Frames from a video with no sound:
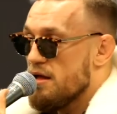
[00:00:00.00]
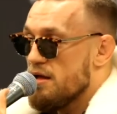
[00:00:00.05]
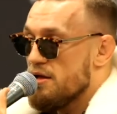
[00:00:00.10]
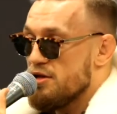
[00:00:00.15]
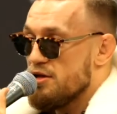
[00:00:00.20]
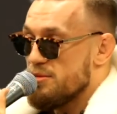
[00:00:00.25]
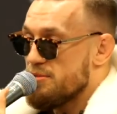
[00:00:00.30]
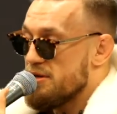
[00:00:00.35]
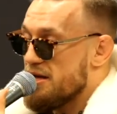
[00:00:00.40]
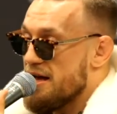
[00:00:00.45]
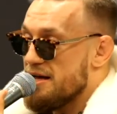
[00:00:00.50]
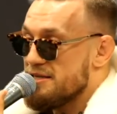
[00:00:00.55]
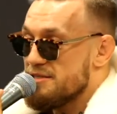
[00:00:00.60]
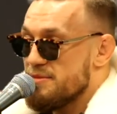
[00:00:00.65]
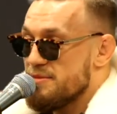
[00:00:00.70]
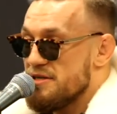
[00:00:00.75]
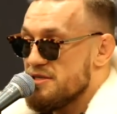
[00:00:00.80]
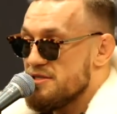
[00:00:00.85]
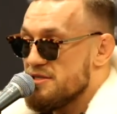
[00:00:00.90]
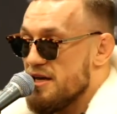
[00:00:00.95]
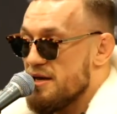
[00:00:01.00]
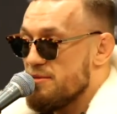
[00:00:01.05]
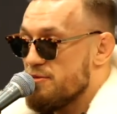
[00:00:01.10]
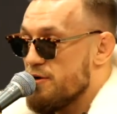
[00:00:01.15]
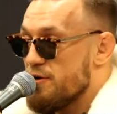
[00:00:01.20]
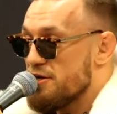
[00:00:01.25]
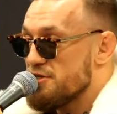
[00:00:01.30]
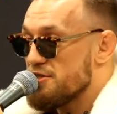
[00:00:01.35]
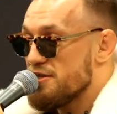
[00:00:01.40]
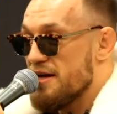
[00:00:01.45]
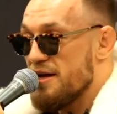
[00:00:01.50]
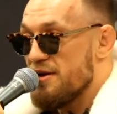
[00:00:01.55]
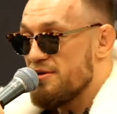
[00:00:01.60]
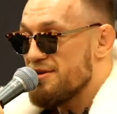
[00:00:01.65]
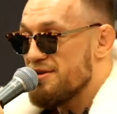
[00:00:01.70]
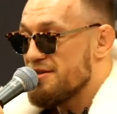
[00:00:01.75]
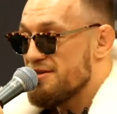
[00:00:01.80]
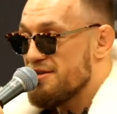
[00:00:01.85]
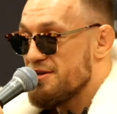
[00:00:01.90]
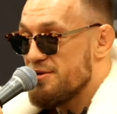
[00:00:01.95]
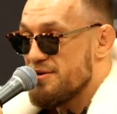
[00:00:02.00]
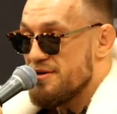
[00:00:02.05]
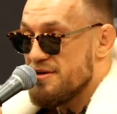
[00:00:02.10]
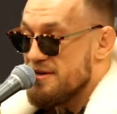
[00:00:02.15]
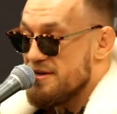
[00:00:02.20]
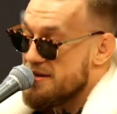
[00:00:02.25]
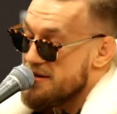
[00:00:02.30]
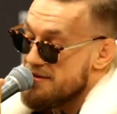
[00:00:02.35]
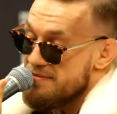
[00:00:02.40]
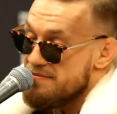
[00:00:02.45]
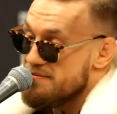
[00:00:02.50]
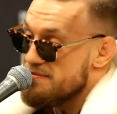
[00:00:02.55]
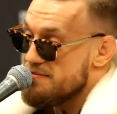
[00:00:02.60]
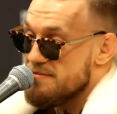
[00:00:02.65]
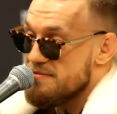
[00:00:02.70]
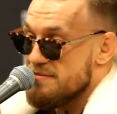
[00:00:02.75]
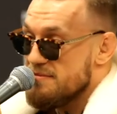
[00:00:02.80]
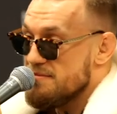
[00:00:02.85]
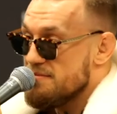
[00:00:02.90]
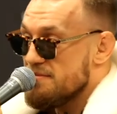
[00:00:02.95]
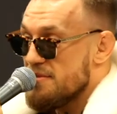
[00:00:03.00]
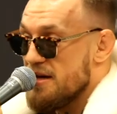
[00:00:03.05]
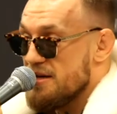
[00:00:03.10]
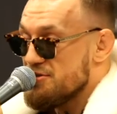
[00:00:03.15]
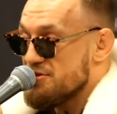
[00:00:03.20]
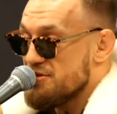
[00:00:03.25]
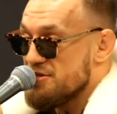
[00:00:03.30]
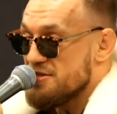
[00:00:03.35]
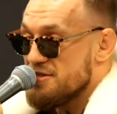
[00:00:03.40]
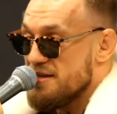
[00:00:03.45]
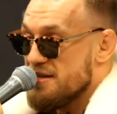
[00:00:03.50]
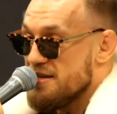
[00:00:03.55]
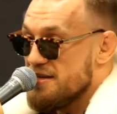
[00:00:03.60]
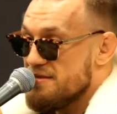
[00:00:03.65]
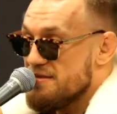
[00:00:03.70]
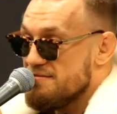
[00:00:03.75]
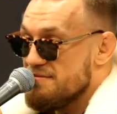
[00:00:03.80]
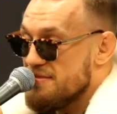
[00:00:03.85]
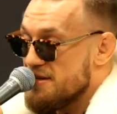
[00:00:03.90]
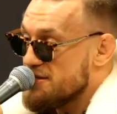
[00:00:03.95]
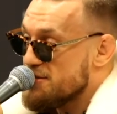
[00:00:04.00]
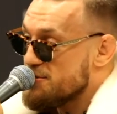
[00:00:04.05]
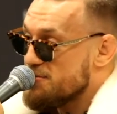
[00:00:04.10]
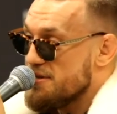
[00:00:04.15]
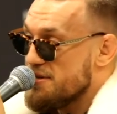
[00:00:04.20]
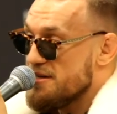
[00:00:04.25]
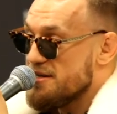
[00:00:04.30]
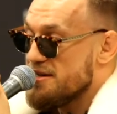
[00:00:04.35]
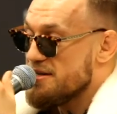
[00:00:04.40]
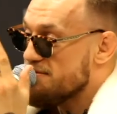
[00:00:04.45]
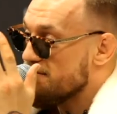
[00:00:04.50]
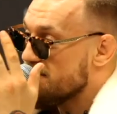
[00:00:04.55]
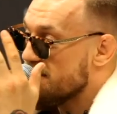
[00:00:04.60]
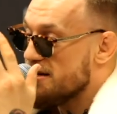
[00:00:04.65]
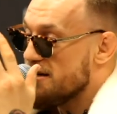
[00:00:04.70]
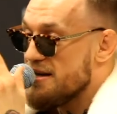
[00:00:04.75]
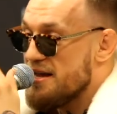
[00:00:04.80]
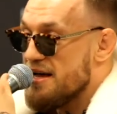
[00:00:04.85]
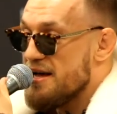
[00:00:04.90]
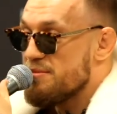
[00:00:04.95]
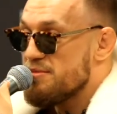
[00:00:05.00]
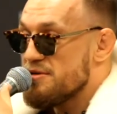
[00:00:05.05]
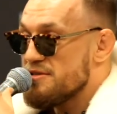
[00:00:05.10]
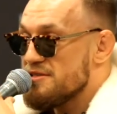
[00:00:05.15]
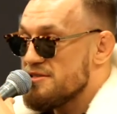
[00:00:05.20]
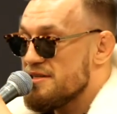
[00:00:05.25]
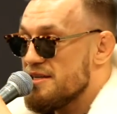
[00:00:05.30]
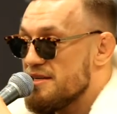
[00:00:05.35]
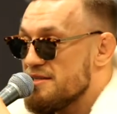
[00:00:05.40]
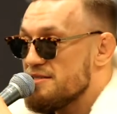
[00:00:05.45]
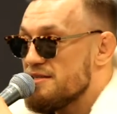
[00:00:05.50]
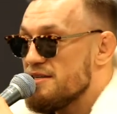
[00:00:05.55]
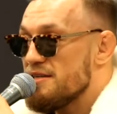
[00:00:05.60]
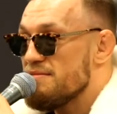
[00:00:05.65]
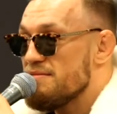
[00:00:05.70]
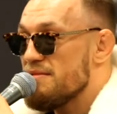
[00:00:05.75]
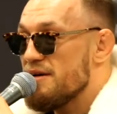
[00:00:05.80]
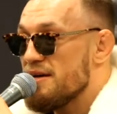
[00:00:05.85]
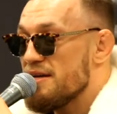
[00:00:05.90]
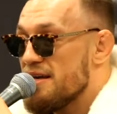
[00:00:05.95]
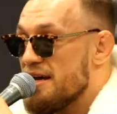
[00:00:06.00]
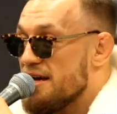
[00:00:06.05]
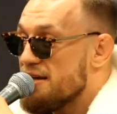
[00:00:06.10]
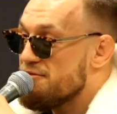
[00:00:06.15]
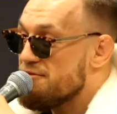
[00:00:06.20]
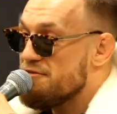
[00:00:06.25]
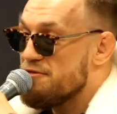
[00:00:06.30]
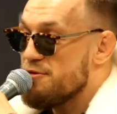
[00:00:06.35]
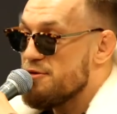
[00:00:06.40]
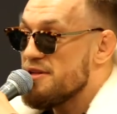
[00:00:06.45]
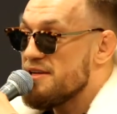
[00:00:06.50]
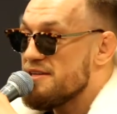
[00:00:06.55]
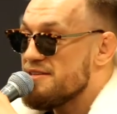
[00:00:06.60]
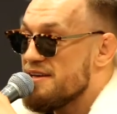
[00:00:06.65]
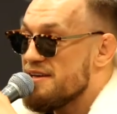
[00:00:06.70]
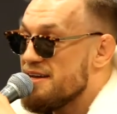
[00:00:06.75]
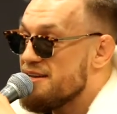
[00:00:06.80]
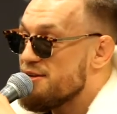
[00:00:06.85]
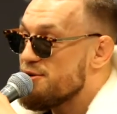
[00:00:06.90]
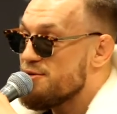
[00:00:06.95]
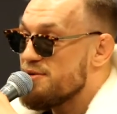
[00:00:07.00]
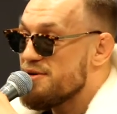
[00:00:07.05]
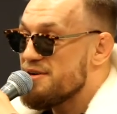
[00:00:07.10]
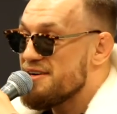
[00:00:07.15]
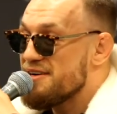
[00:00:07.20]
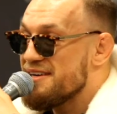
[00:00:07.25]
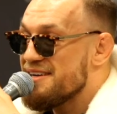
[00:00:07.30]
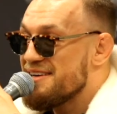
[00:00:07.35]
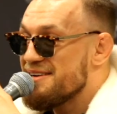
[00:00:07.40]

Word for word: you'll be asking me the same question, how do you deal with it, man? I just see it, I speak it, and it happens, and that's it. I can't fully tell you why,